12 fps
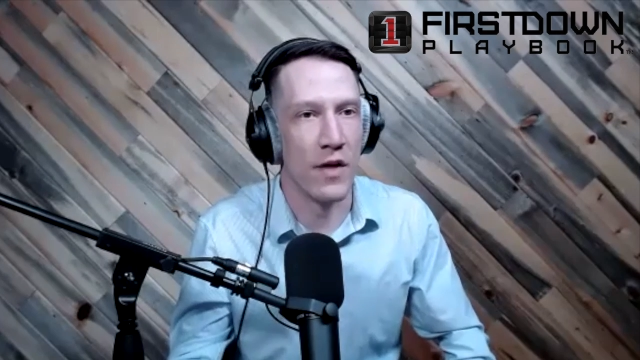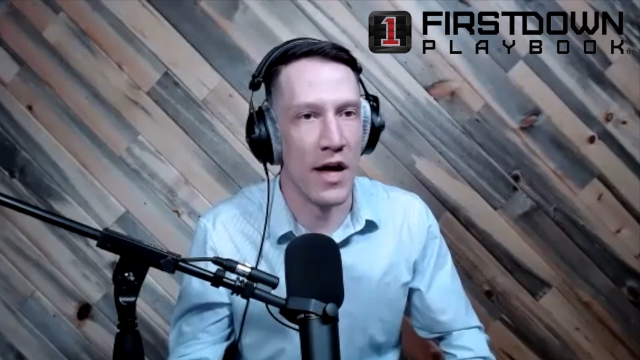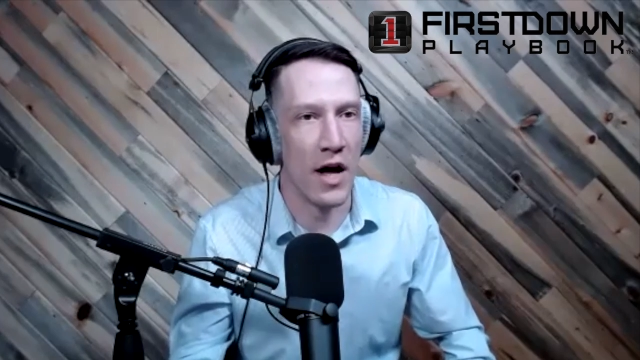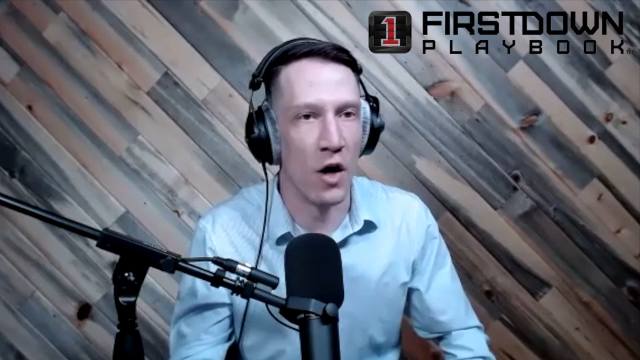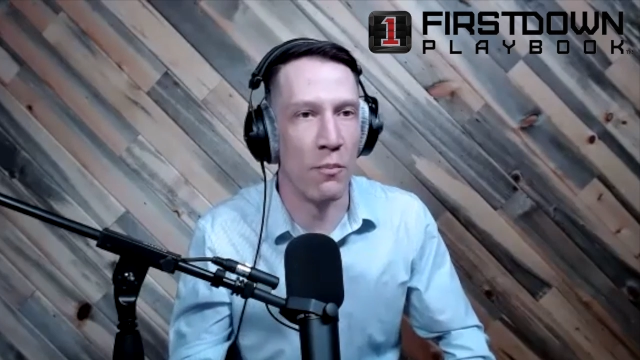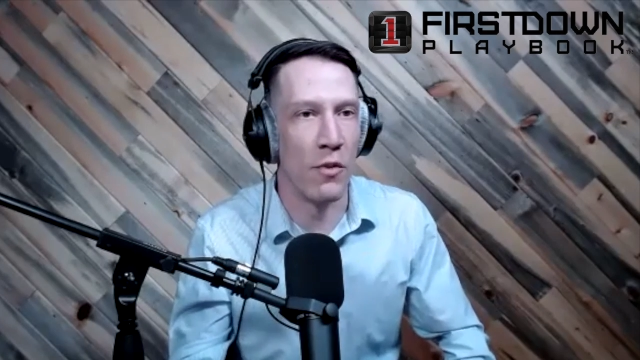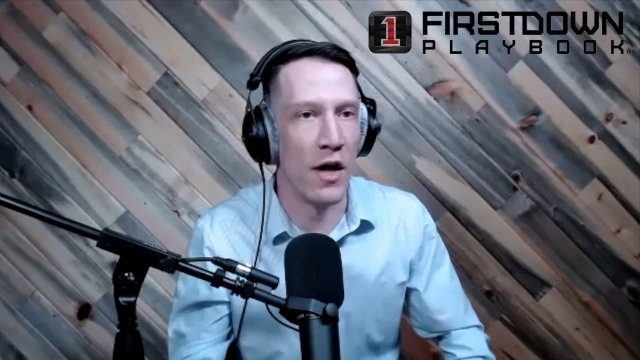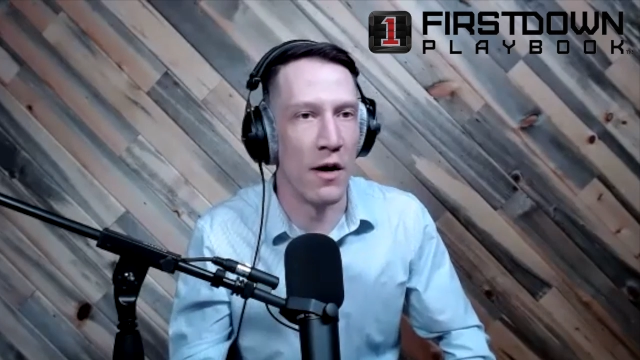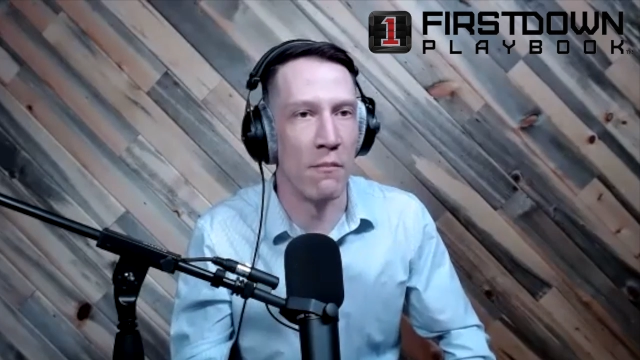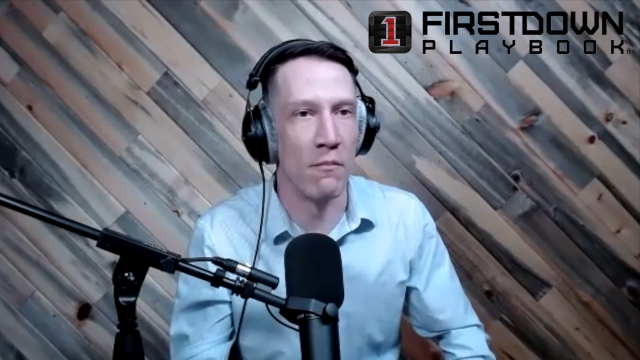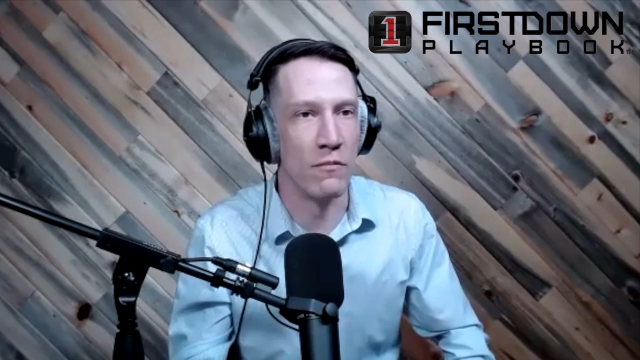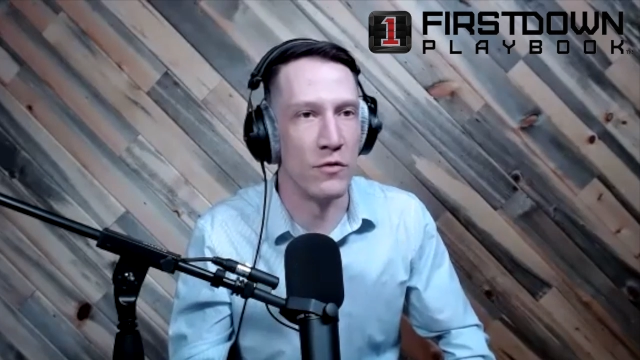help
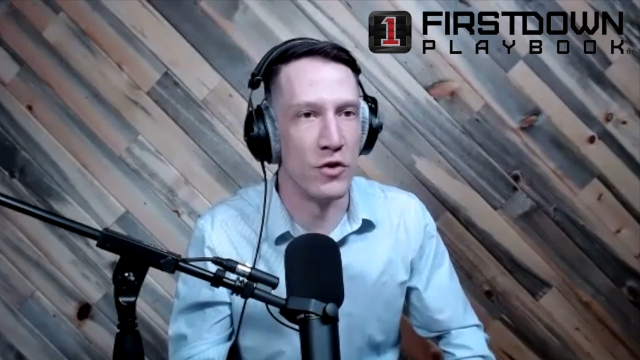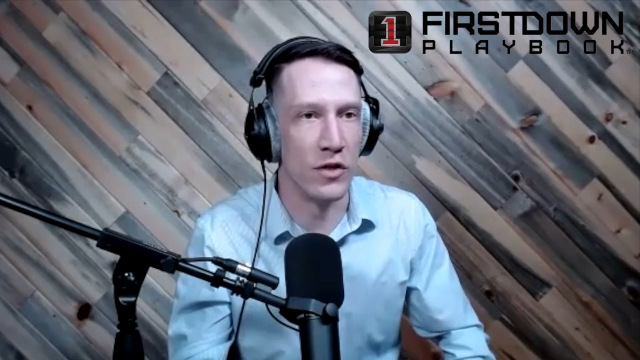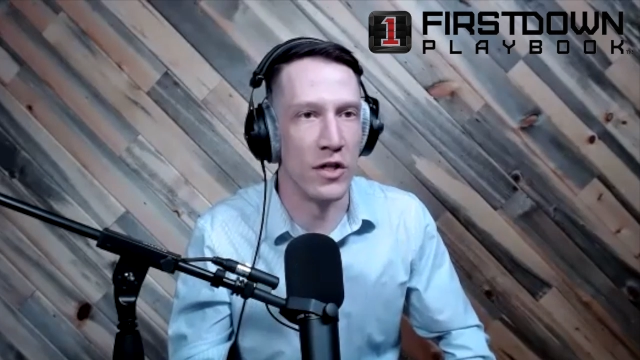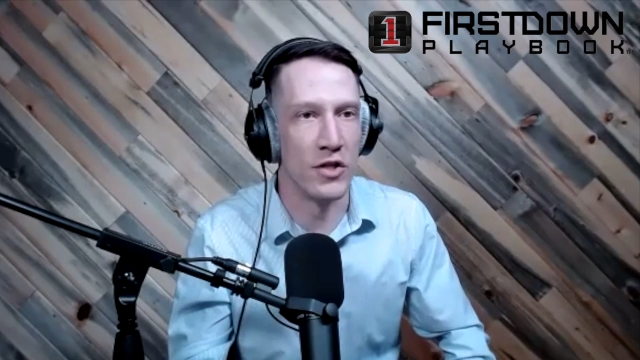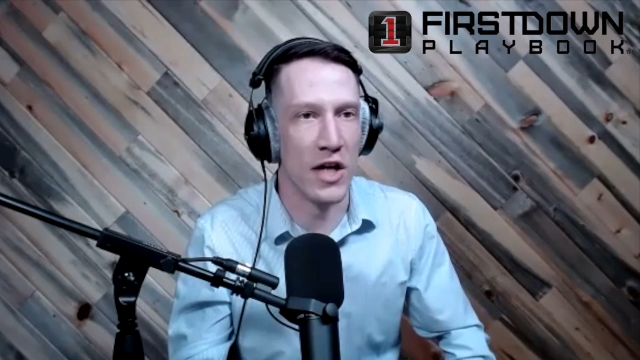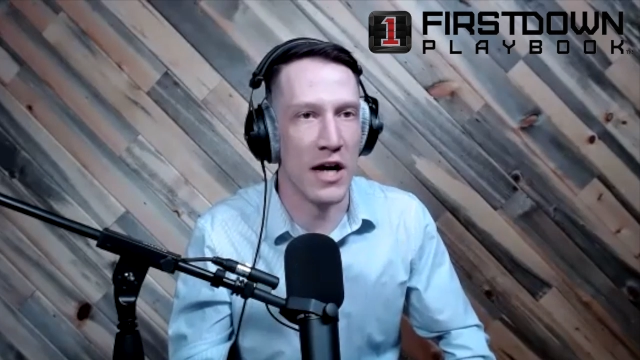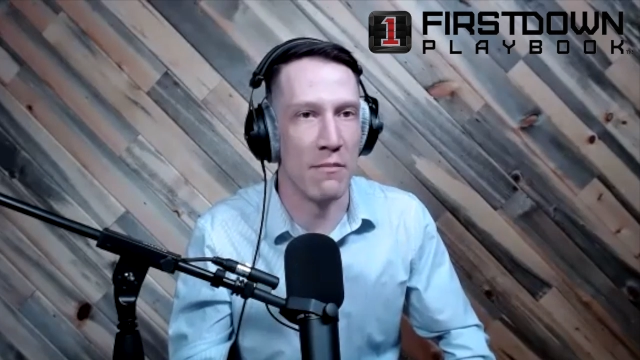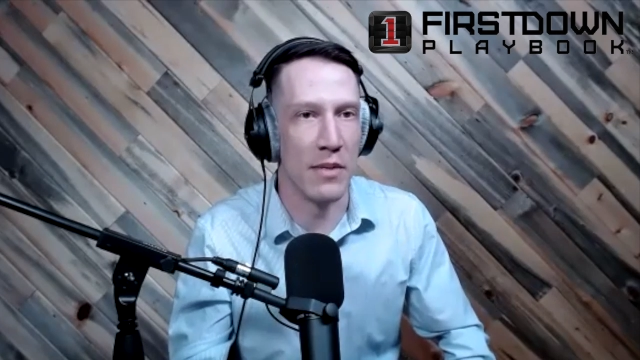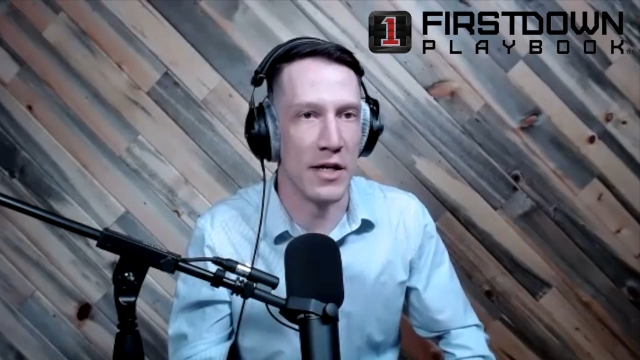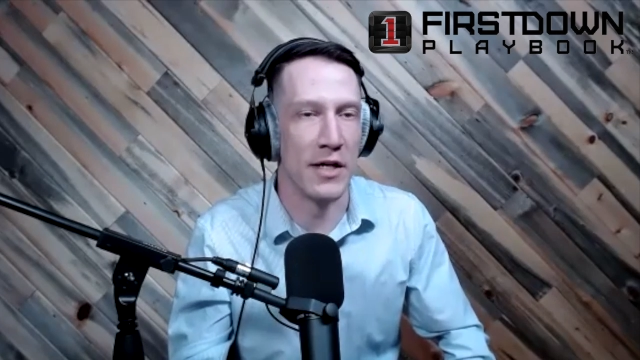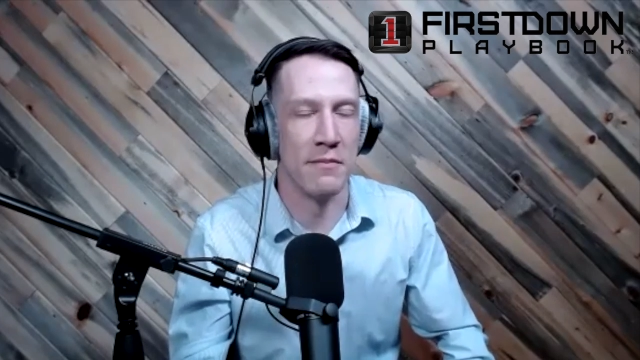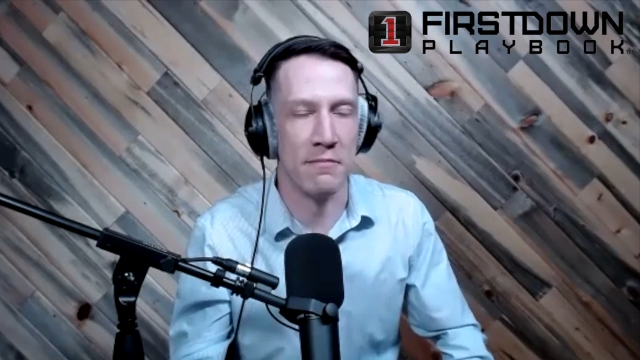them do their job
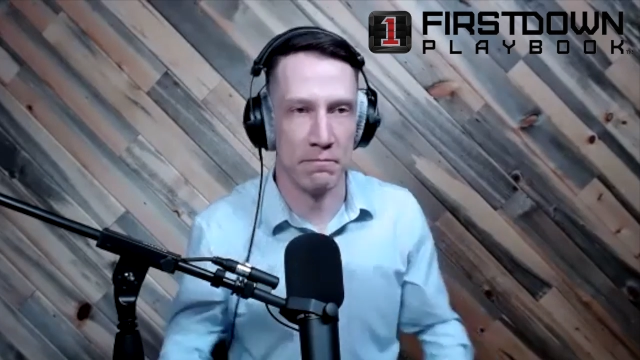better?